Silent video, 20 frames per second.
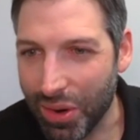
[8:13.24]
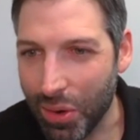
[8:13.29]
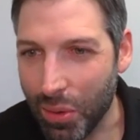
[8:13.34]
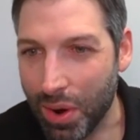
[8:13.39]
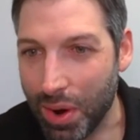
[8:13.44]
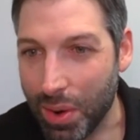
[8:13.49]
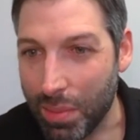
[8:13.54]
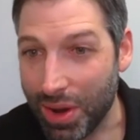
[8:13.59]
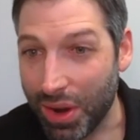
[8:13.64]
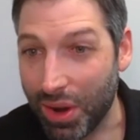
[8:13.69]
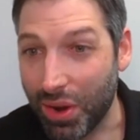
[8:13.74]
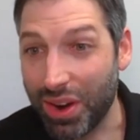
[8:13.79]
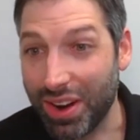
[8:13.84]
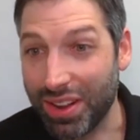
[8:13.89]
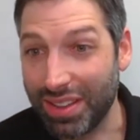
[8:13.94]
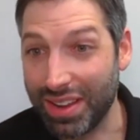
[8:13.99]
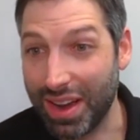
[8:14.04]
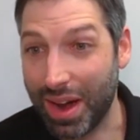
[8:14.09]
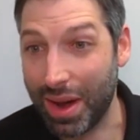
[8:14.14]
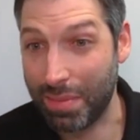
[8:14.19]
One amigo at
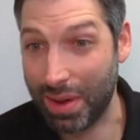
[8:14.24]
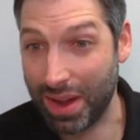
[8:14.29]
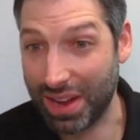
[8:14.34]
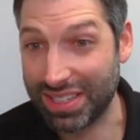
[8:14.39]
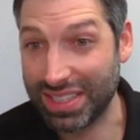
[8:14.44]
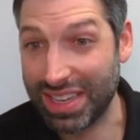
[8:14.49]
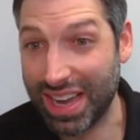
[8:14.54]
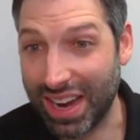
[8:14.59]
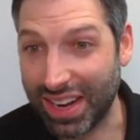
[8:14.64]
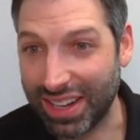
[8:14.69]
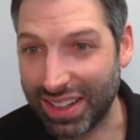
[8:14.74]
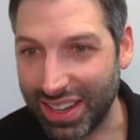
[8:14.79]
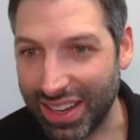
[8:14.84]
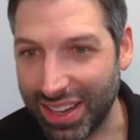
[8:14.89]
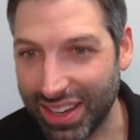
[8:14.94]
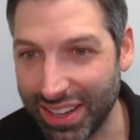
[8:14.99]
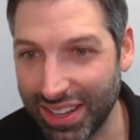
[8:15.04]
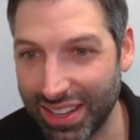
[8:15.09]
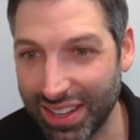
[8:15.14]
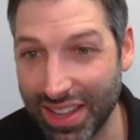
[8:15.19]
a time.
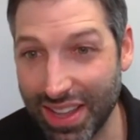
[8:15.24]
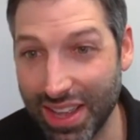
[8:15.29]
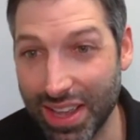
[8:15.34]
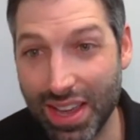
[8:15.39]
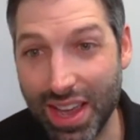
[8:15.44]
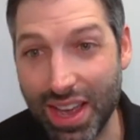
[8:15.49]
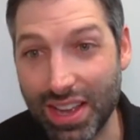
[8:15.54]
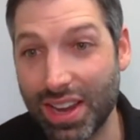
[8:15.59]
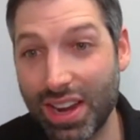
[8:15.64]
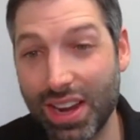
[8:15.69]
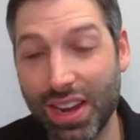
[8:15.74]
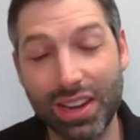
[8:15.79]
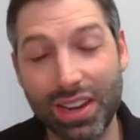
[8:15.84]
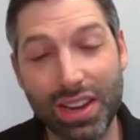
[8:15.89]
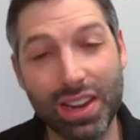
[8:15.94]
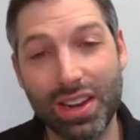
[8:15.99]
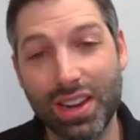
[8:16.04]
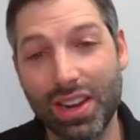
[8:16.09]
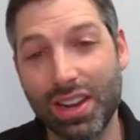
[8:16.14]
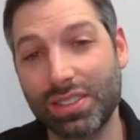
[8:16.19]
Exactly. Yeah,
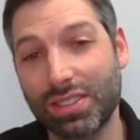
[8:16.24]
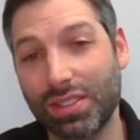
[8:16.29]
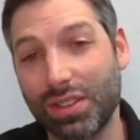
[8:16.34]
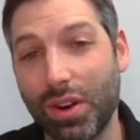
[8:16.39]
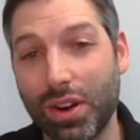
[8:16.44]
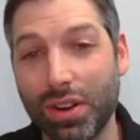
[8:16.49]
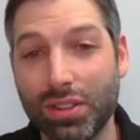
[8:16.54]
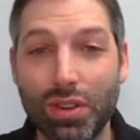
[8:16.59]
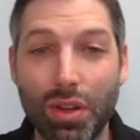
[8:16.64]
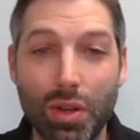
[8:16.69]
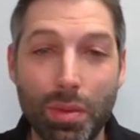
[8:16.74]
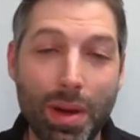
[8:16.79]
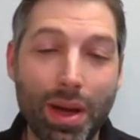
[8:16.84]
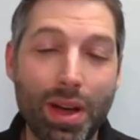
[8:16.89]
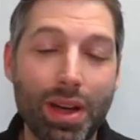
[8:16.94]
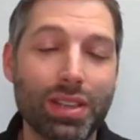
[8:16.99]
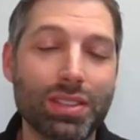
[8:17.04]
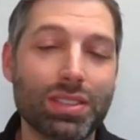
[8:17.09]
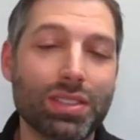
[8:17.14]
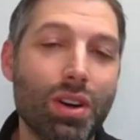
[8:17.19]
and it is, Todd. It's all
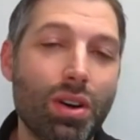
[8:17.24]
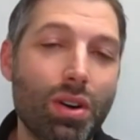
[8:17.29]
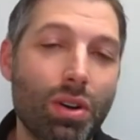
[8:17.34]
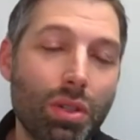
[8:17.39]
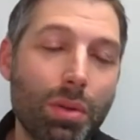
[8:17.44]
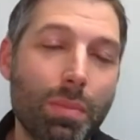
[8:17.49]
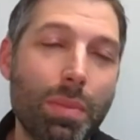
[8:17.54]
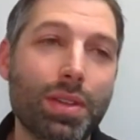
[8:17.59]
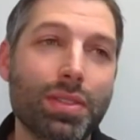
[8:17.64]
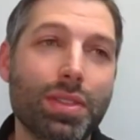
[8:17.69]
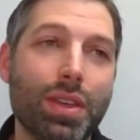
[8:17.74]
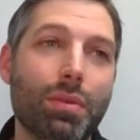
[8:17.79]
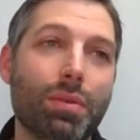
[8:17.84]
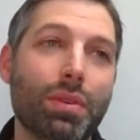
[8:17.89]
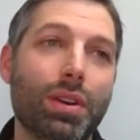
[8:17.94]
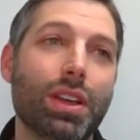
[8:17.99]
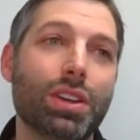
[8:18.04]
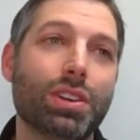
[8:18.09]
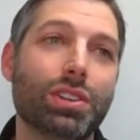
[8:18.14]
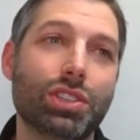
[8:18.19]
about that
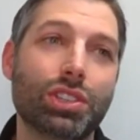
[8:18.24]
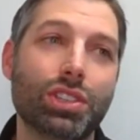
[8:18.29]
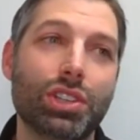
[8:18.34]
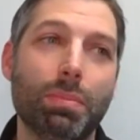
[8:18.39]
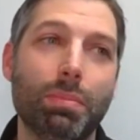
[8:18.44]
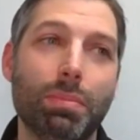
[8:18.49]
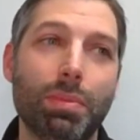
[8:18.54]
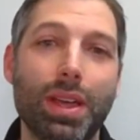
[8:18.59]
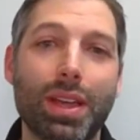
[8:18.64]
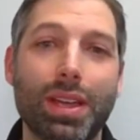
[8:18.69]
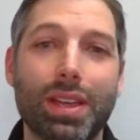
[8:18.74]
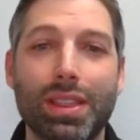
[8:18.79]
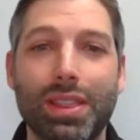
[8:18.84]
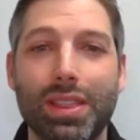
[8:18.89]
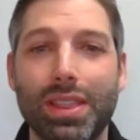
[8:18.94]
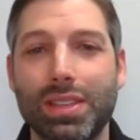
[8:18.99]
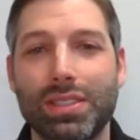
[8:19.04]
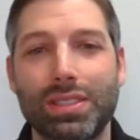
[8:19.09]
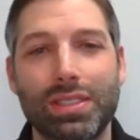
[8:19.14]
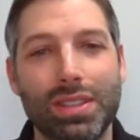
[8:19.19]
relationship. Like,
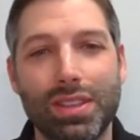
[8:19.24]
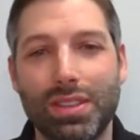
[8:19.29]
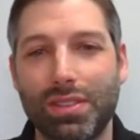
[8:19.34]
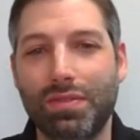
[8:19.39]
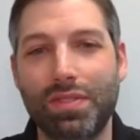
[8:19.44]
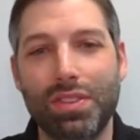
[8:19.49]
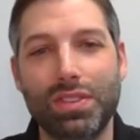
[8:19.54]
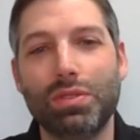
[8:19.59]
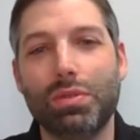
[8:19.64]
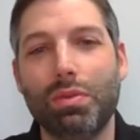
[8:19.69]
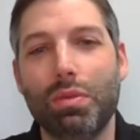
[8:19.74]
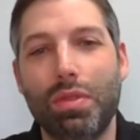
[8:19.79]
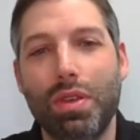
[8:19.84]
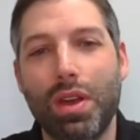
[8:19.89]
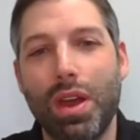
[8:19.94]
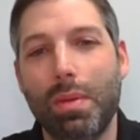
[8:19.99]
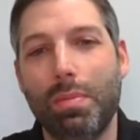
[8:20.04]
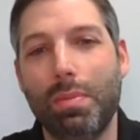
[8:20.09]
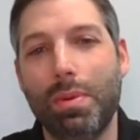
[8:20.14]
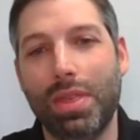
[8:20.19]
this physical
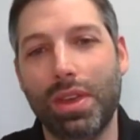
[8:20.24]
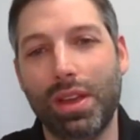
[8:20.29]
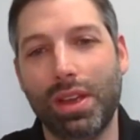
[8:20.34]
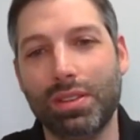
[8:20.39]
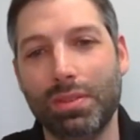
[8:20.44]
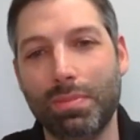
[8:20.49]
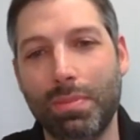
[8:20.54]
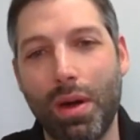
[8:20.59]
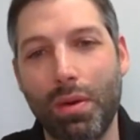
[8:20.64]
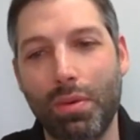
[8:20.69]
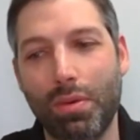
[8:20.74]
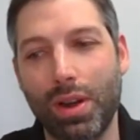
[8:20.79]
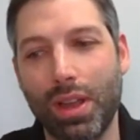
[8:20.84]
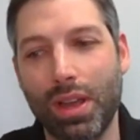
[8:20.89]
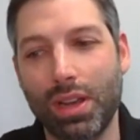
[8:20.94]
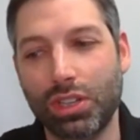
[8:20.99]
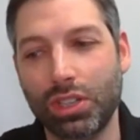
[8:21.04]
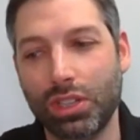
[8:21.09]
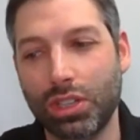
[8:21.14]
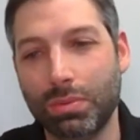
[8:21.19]
therapy thing is about
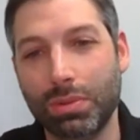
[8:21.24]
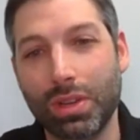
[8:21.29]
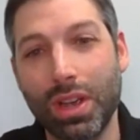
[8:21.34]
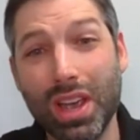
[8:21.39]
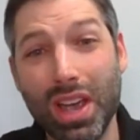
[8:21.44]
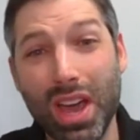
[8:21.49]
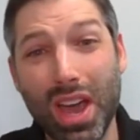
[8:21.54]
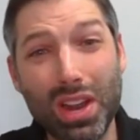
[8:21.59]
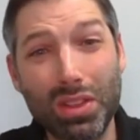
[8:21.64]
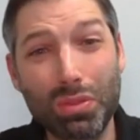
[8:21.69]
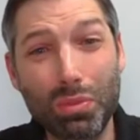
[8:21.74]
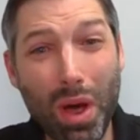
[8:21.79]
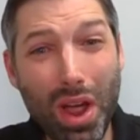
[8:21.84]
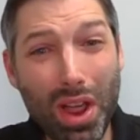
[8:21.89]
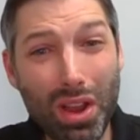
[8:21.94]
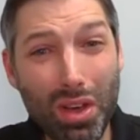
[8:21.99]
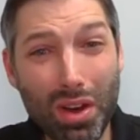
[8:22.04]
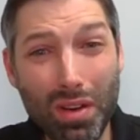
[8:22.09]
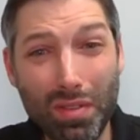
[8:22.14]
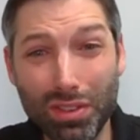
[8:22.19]
relationships, and that's
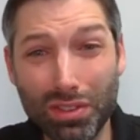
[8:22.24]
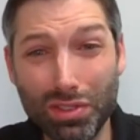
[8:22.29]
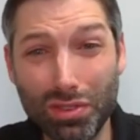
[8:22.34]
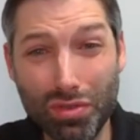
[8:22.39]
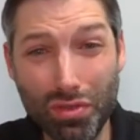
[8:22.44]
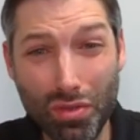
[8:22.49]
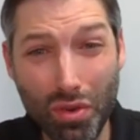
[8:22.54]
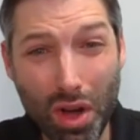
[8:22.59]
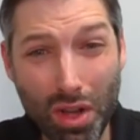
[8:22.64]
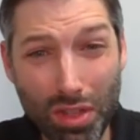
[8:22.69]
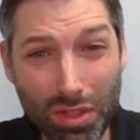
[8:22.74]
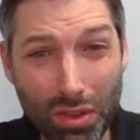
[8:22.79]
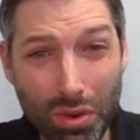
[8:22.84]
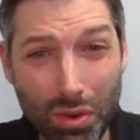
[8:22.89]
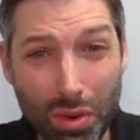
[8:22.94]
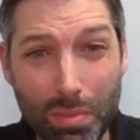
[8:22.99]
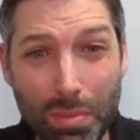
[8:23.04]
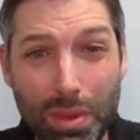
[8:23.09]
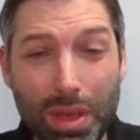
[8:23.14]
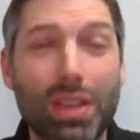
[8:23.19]
why a lot of us are drawn
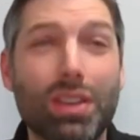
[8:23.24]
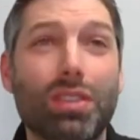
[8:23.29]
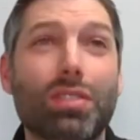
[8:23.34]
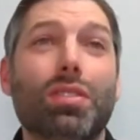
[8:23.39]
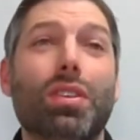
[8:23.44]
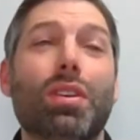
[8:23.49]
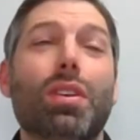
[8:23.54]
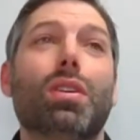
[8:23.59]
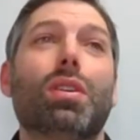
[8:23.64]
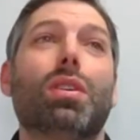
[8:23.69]
to it, because